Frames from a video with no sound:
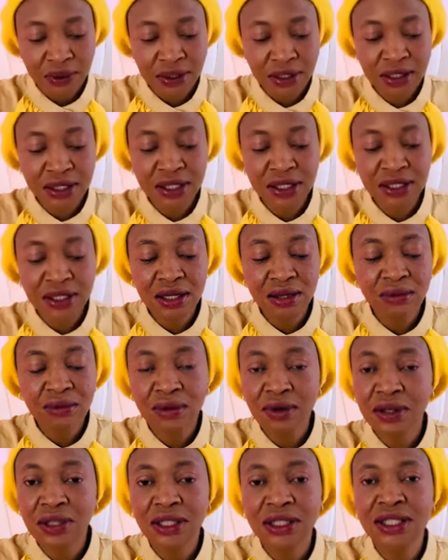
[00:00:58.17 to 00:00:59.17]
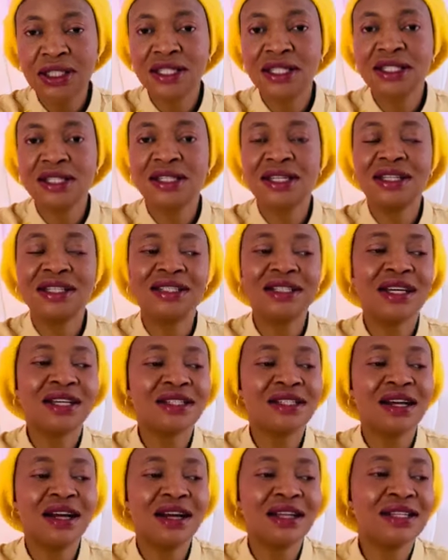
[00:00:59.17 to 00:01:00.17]
This is a warning. This is not
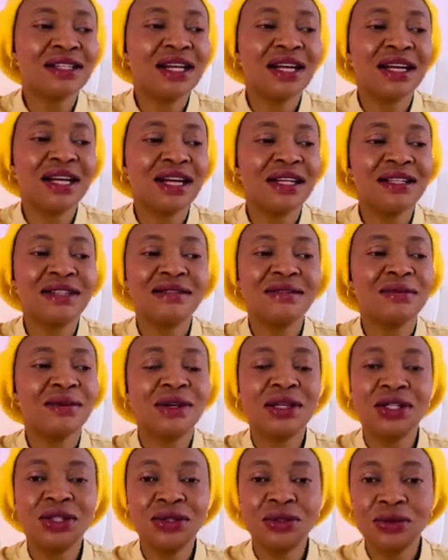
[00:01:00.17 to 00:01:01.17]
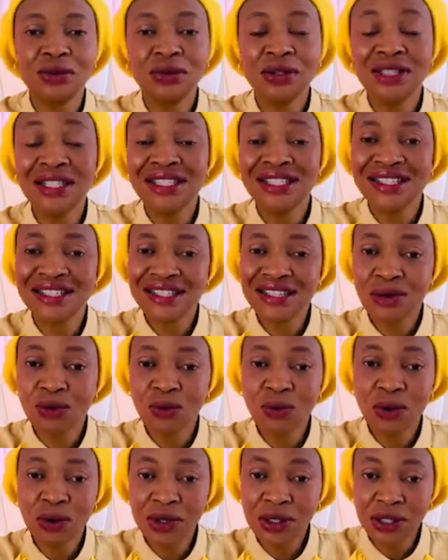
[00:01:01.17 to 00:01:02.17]
just God said I should warn you. This is a
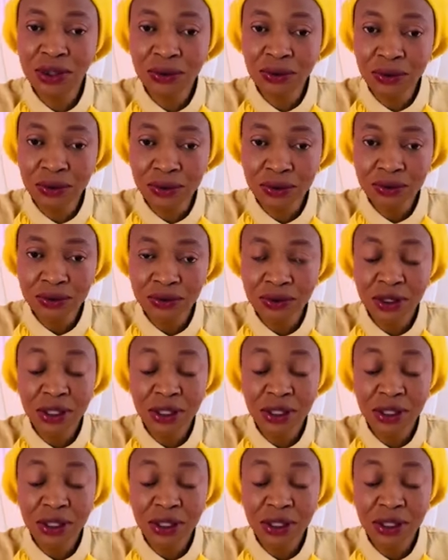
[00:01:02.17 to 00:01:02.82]
warning.